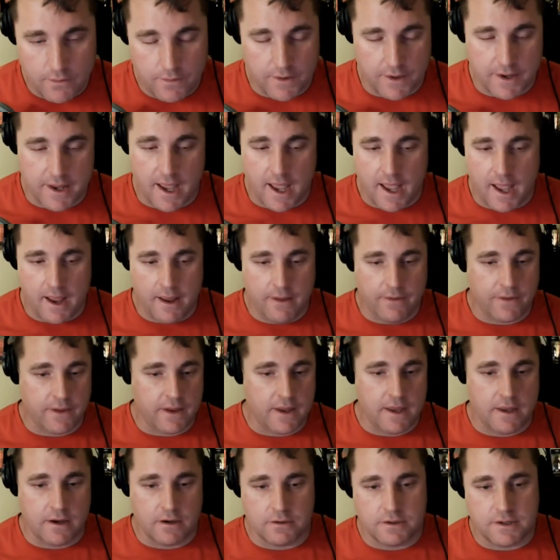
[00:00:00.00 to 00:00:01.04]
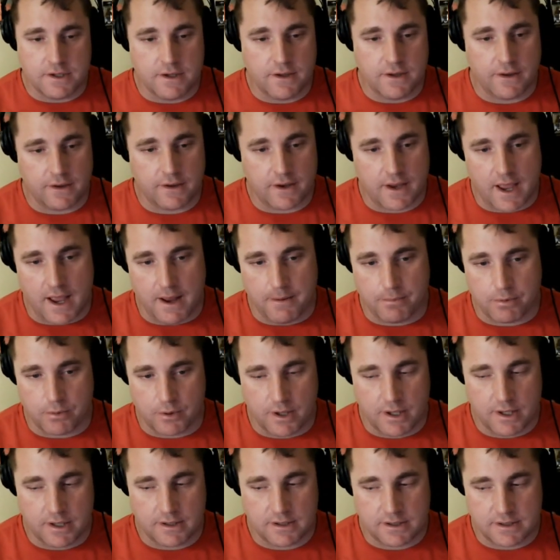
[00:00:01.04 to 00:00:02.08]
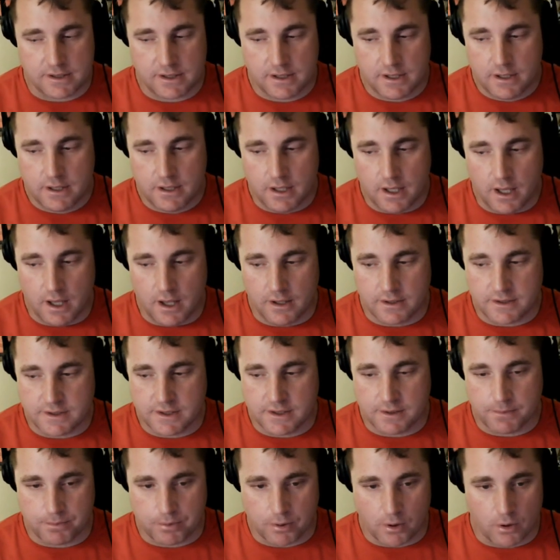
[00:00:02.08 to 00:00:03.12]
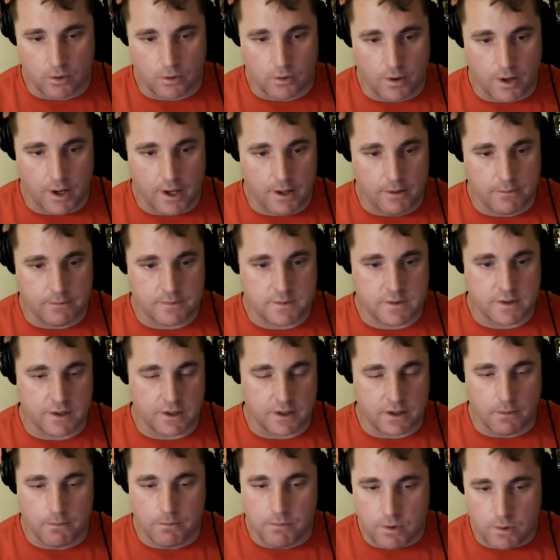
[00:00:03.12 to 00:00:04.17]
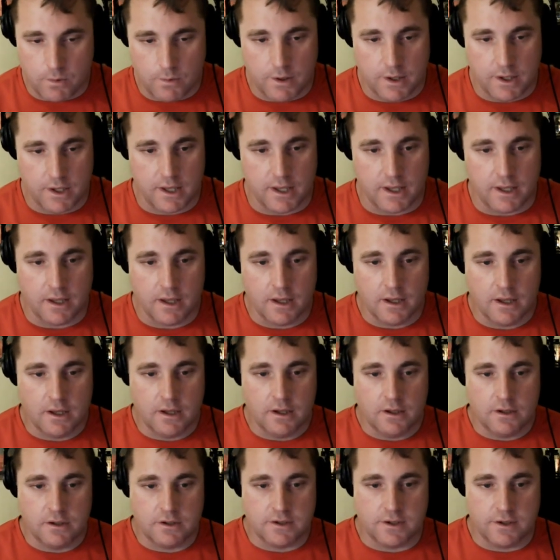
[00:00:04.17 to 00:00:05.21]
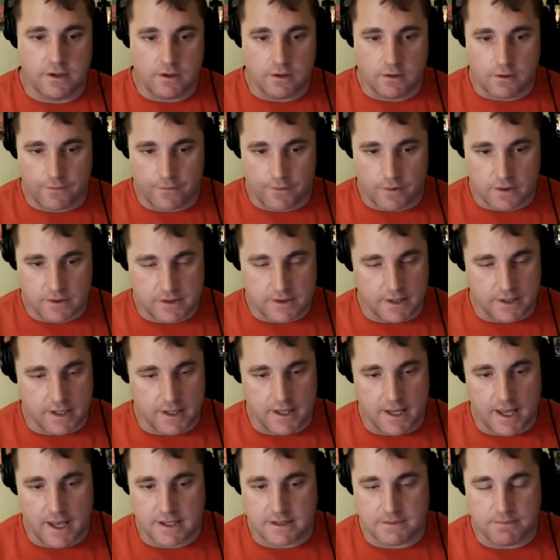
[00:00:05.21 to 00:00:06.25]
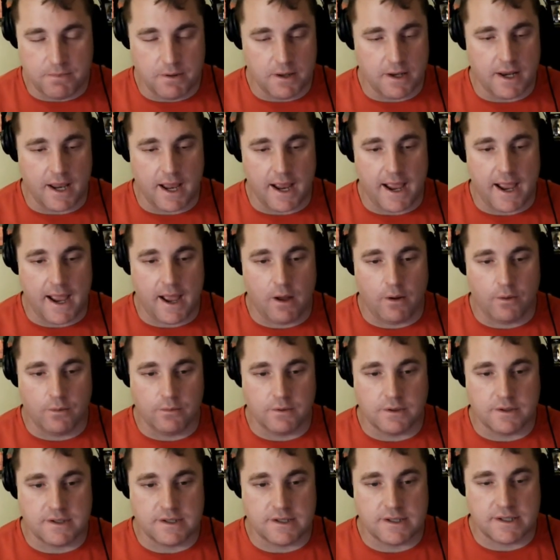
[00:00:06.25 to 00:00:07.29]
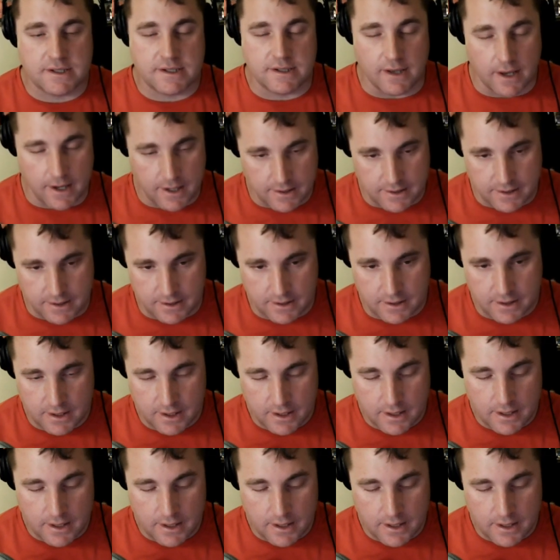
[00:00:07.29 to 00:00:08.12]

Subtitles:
The guy, the energy that the guy brings to the program, to the community, to the university has been outstanding.